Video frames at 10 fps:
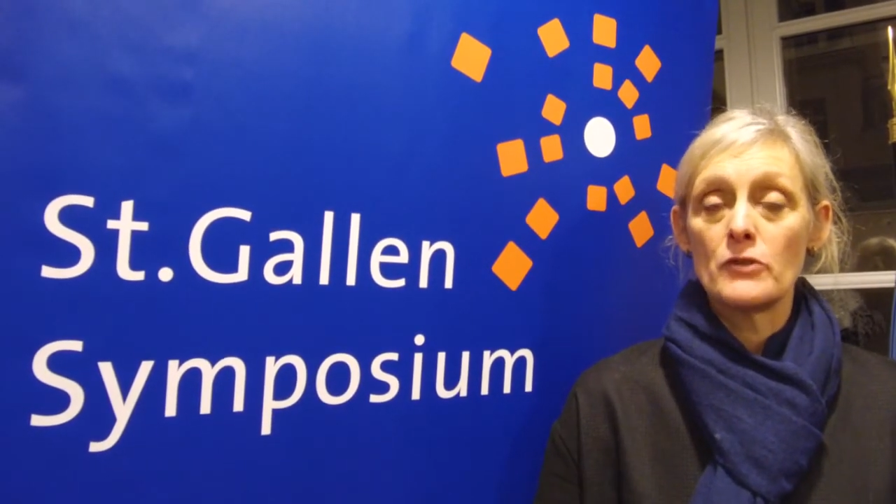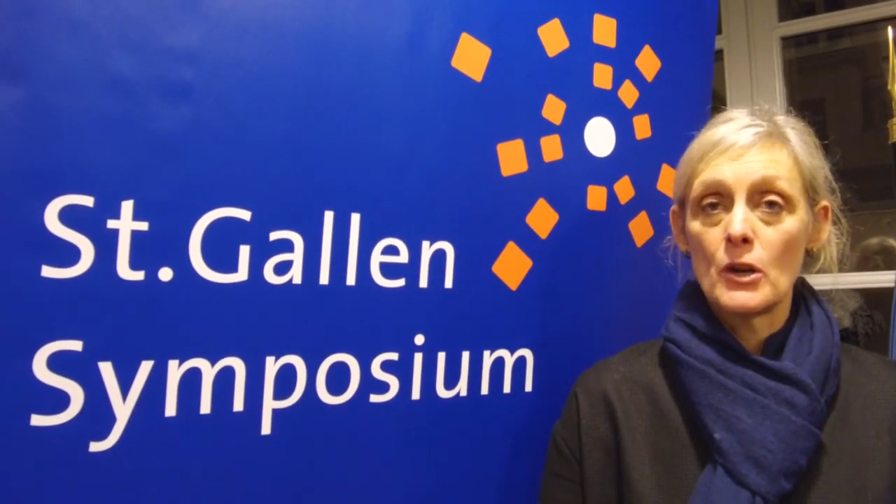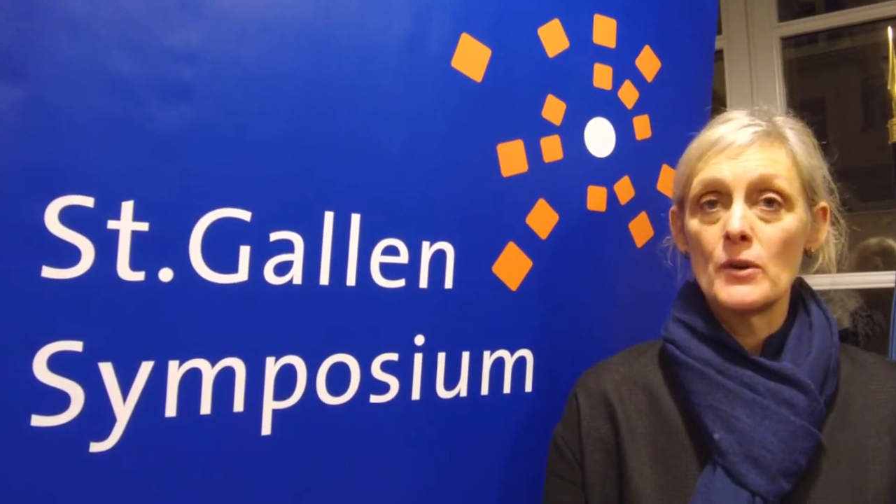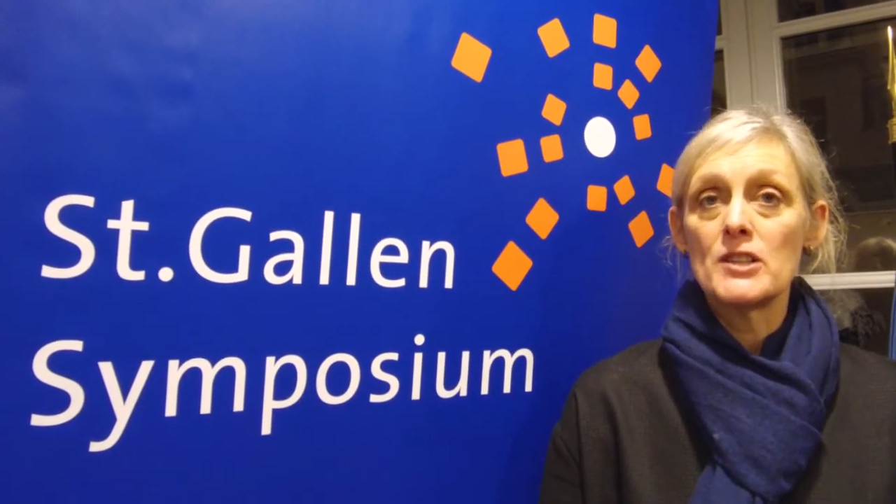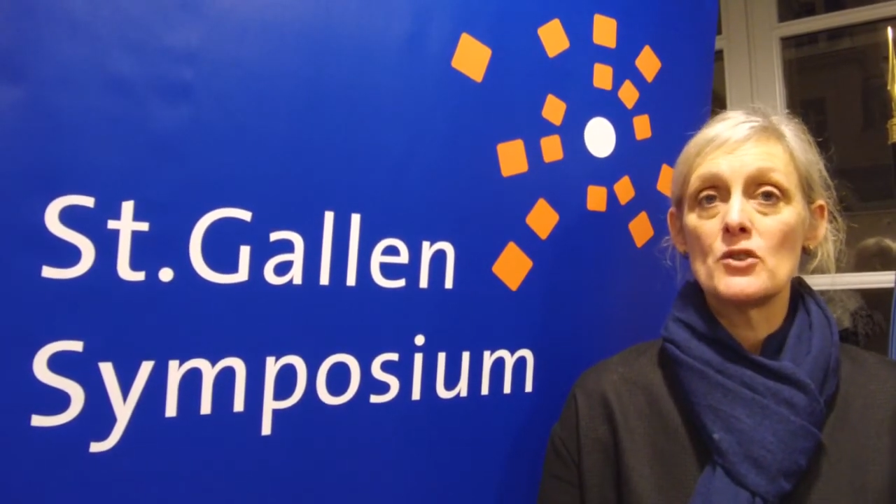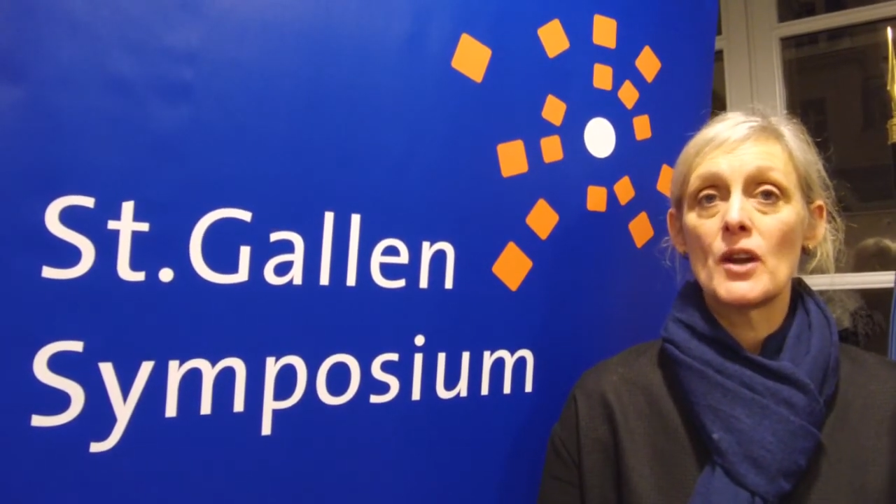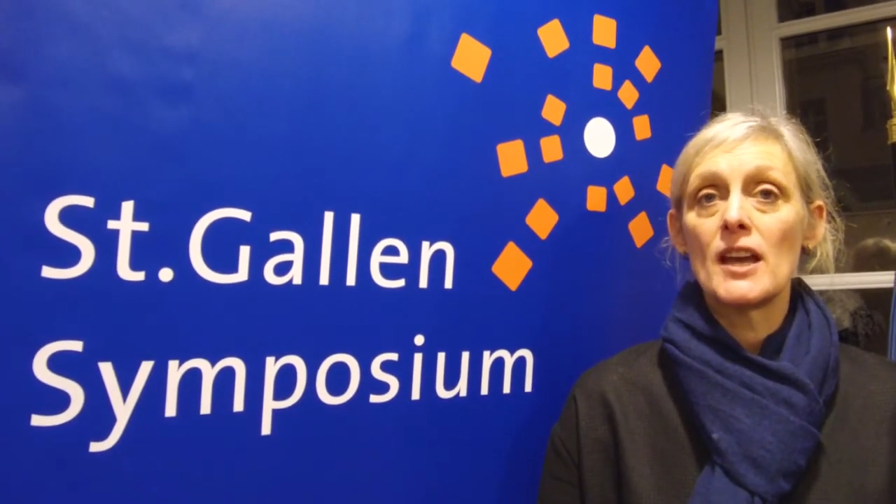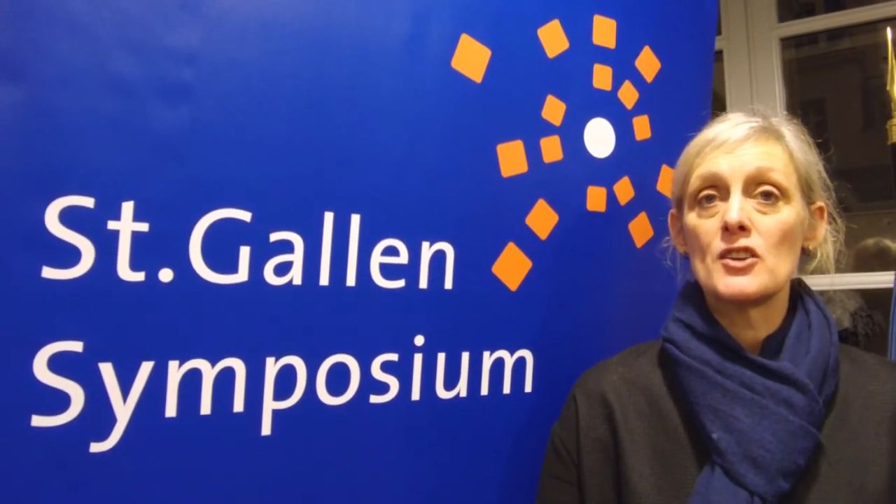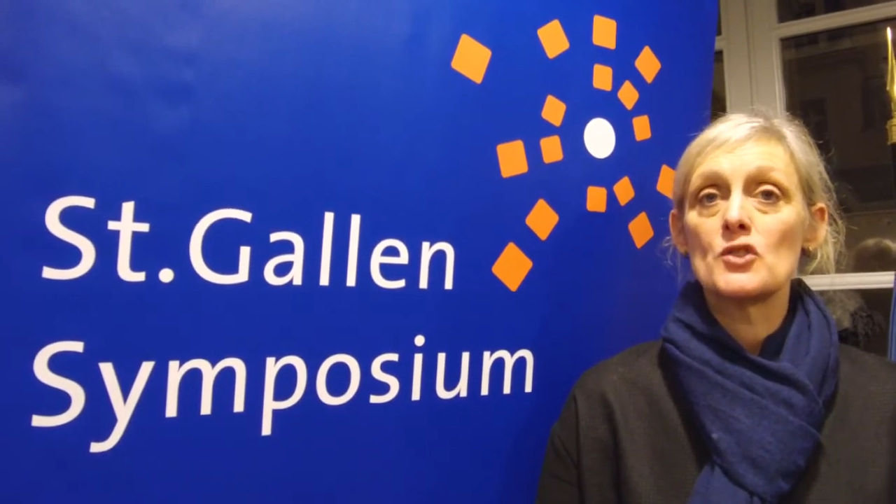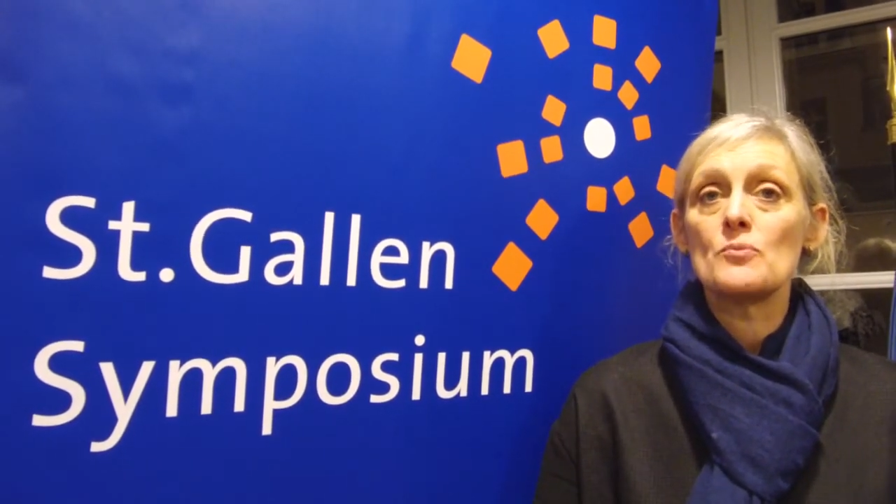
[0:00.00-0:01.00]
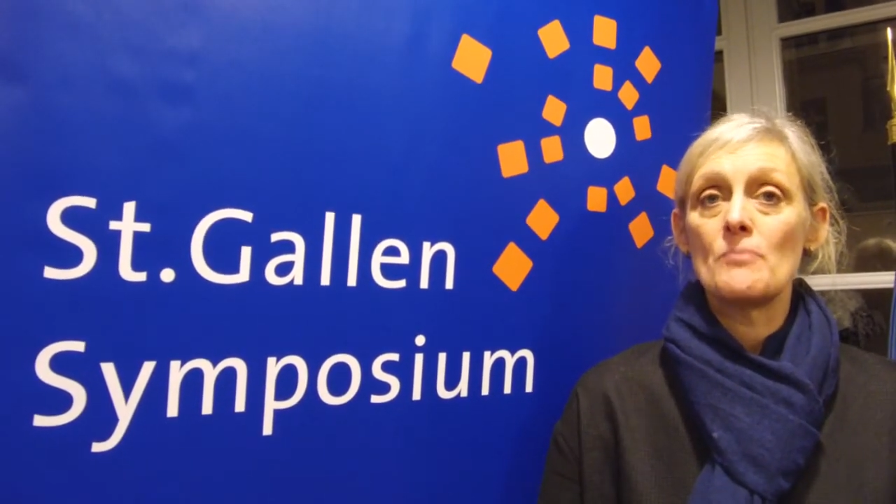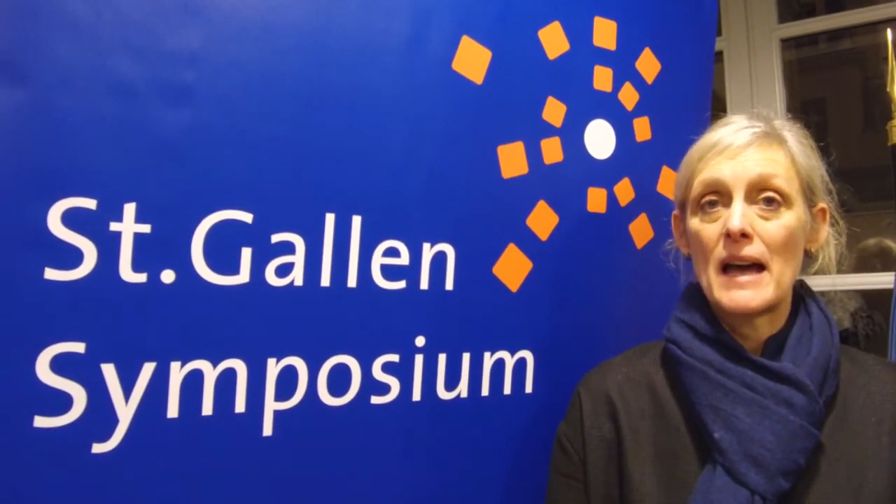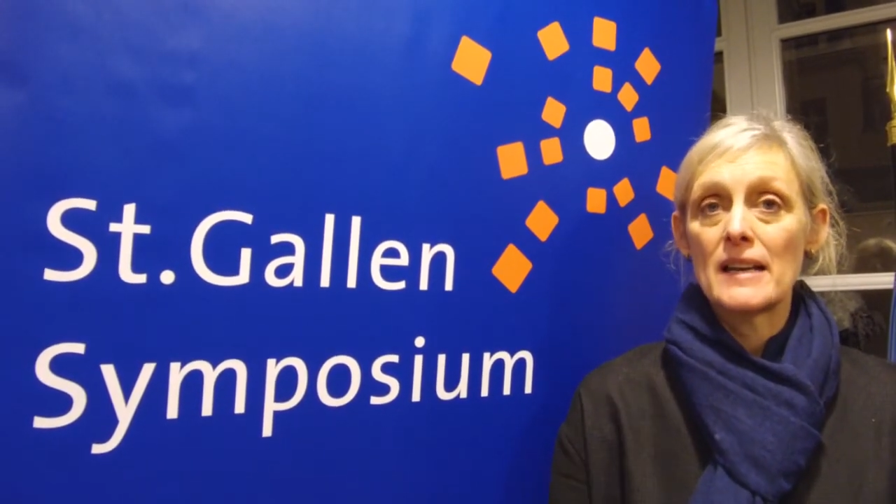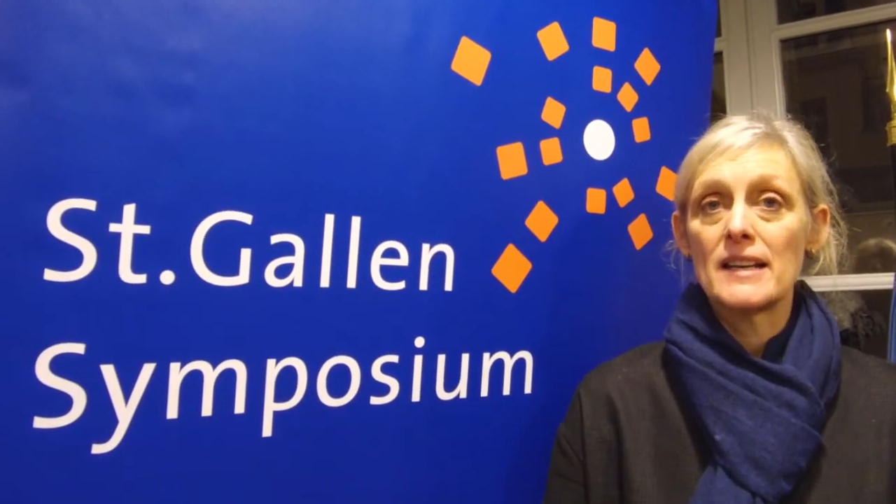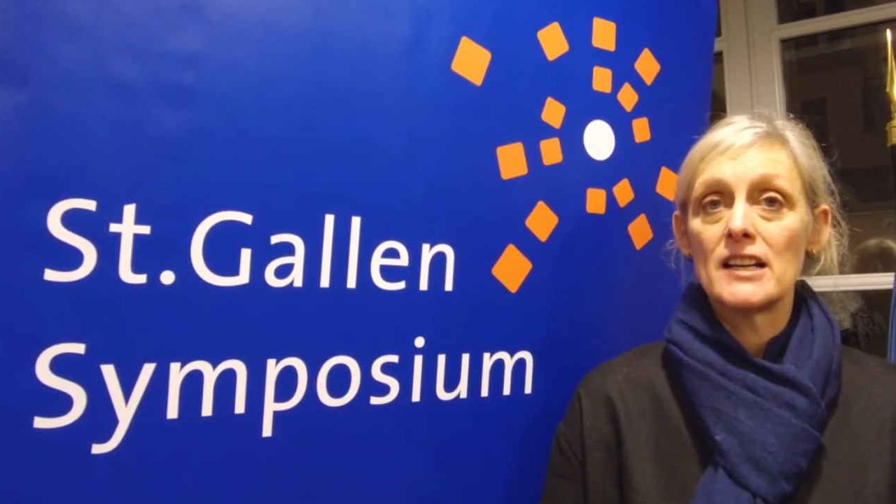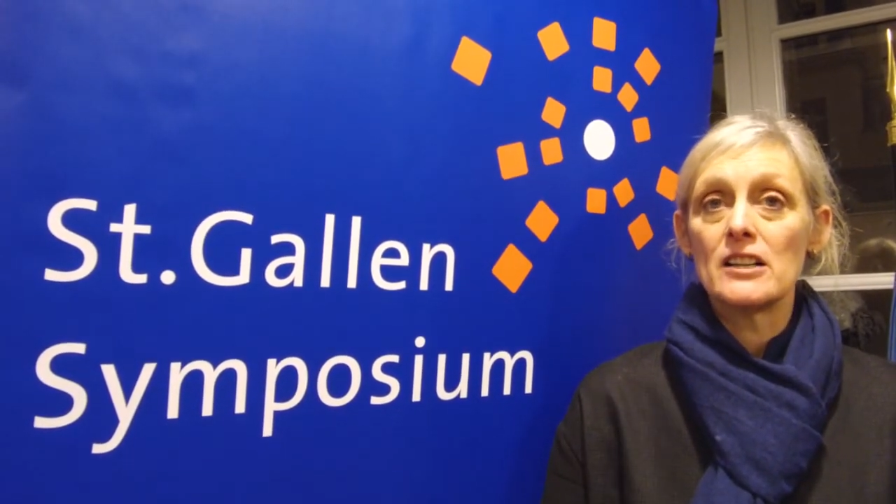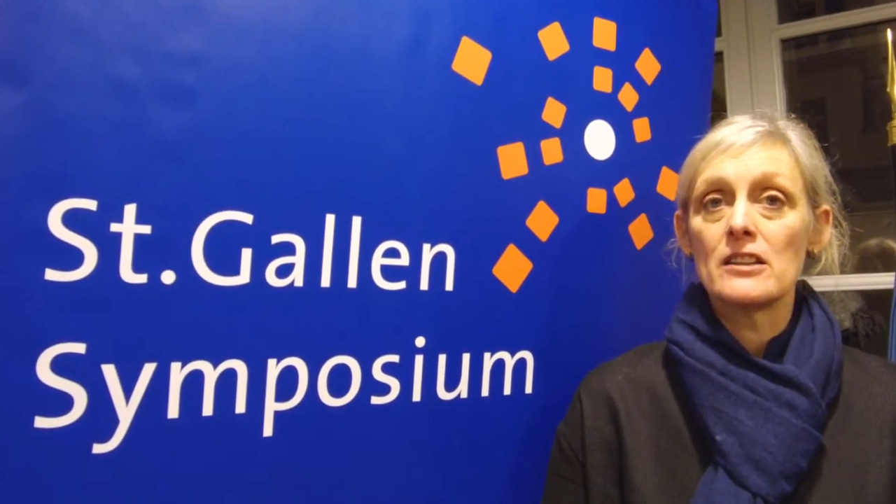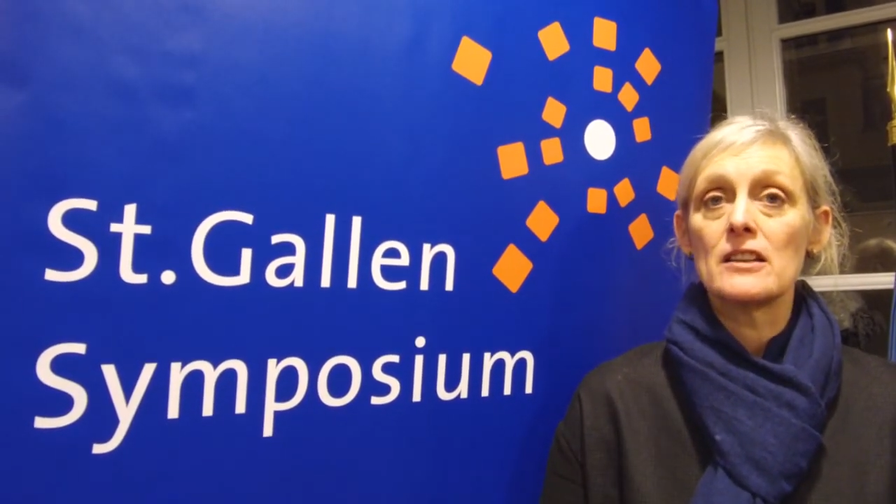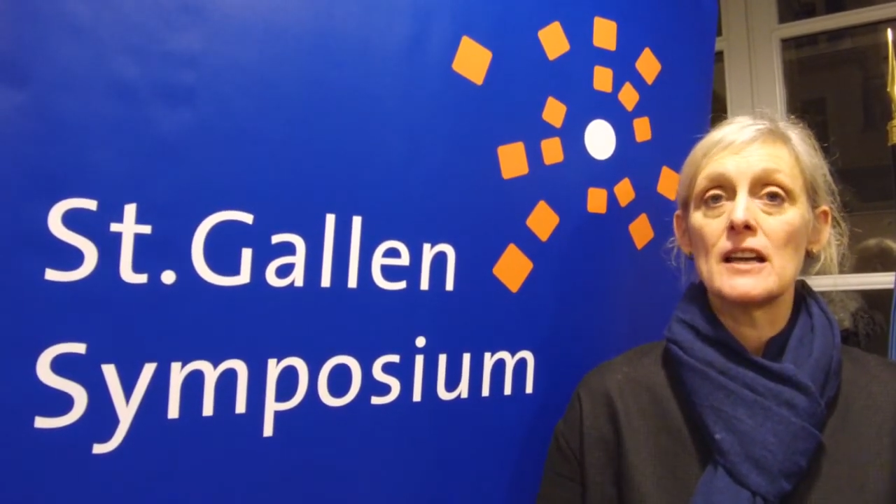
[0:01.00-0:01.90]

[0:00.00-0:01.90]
low education, bad health,